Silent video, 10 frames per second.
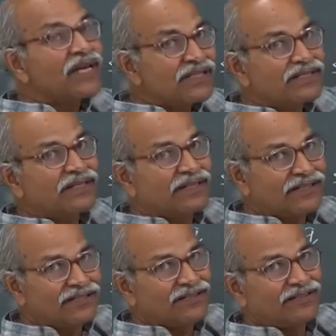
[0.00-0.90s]
x
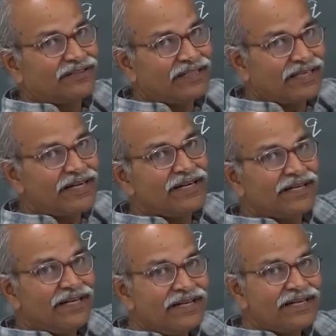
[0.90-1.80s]
direction, current
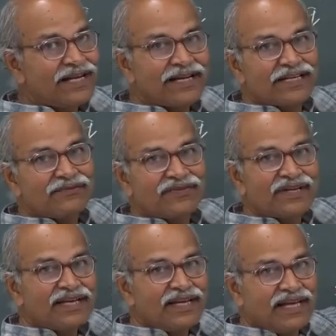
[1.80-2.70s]
in negative
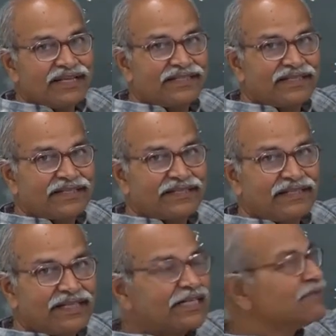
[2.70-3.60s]
x direction,
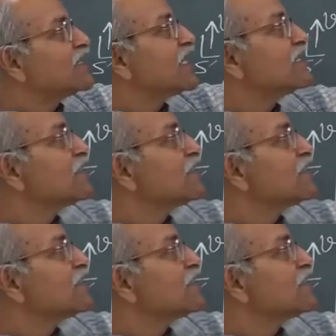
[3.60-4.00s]
negative charge